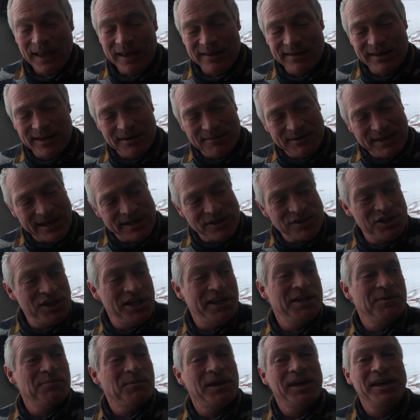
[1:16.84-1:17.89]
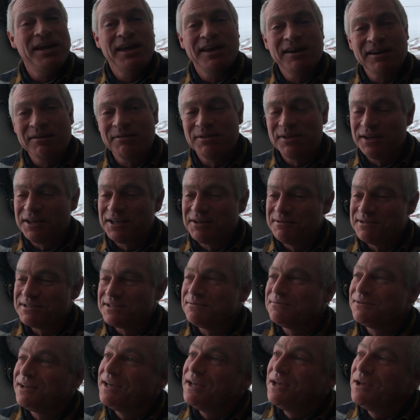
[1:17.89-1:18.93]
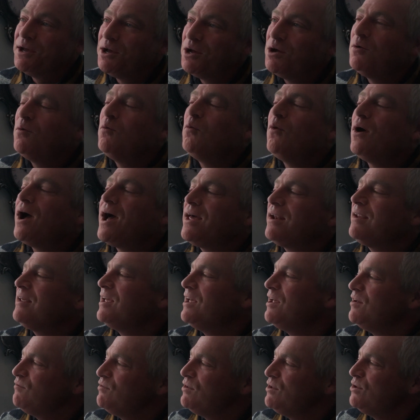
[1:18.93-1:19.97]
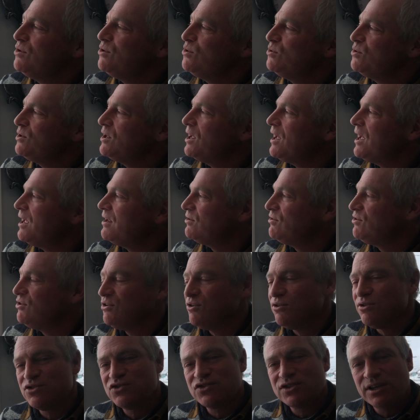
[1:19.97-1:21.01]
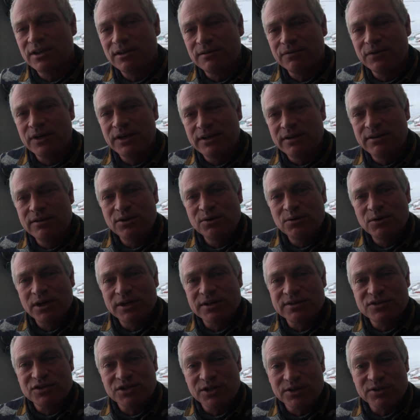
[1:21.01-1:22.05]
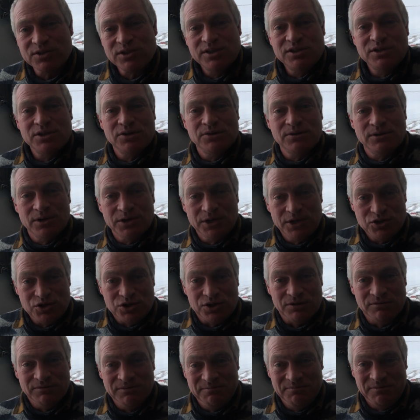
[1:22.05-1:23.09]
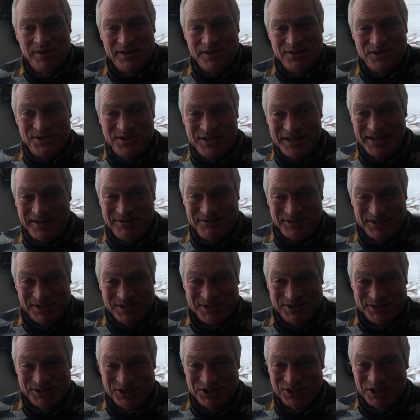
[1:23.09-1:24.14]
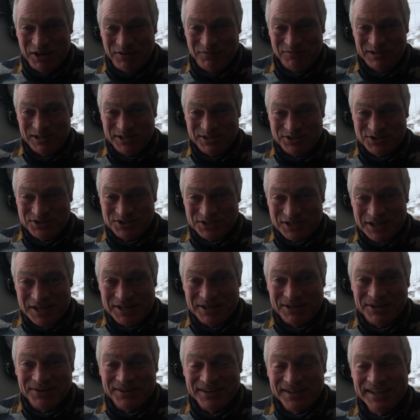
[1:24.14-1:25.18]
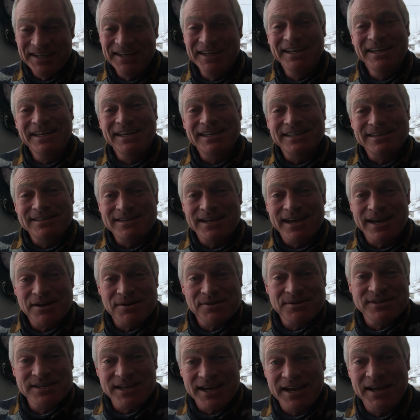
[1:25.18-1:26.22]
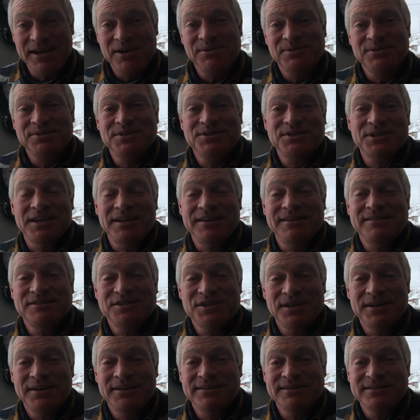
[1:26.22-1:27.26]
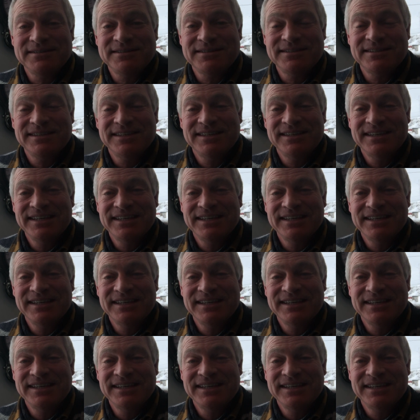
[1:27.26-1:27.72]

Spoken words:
And then I'm kind of shaking my head, and I'm thinking to myself, what have you gotten yourself into? Like, seriously, dude, look at you. Right, you're down here shuffling snow in downtown St. John's.